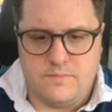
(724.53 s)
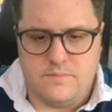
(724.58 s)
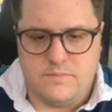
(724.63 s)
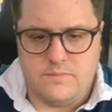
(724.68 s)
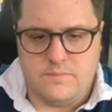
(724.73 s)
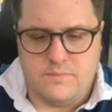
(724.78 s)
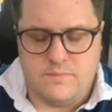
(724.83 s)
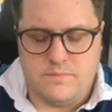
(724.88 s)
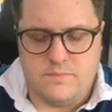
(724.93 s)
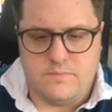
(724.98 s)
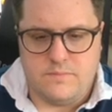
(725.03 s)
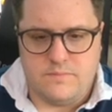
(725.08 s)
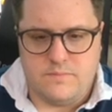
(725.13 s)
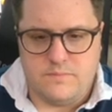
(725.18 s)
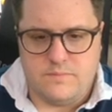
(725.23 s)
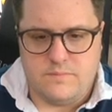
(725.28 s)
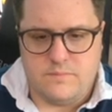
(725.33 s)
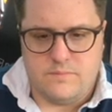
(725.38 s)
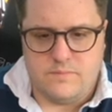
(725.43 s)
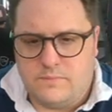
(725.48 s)

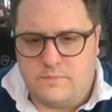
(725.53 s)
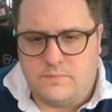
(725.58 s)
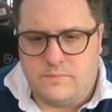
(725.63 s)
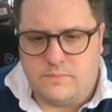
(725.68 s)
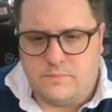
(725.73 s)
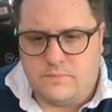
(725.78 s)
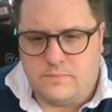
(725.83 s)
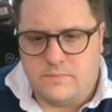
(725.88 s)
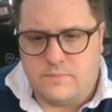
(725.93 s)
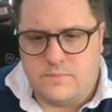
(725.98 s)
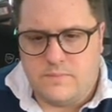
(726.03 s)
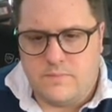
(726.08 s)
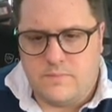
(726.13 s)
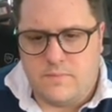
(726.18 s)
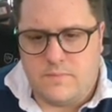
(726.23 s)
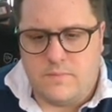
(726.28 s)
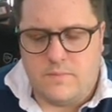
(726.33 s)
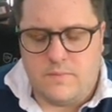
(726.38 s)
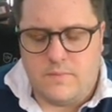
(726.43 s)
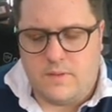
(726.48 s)

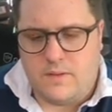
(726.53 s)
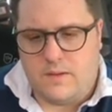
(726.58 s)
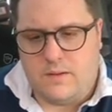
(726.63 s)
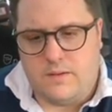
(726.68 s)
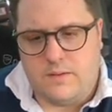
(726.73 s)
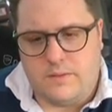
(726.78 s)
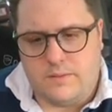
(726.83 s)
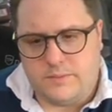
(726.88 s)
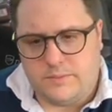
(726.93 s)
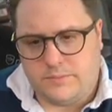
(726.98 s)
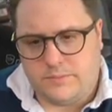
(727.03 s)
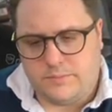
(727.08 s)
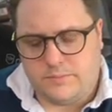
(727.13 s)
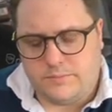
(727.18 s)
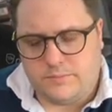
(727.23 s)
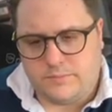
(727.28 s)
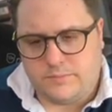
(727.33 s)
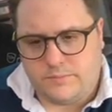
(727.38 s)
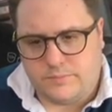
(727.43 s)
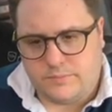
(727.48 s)

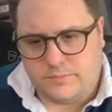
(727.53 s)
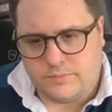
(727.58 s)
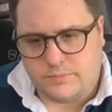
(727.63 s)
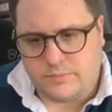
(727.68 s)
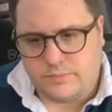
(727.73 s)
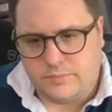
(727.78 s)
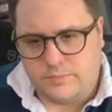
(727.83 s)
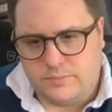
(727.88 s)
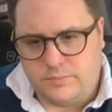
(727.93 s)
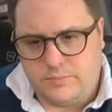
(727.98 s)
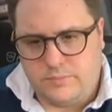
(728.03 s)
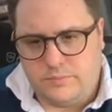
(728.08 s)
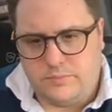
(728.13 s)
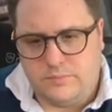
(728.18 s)
Nothing is said.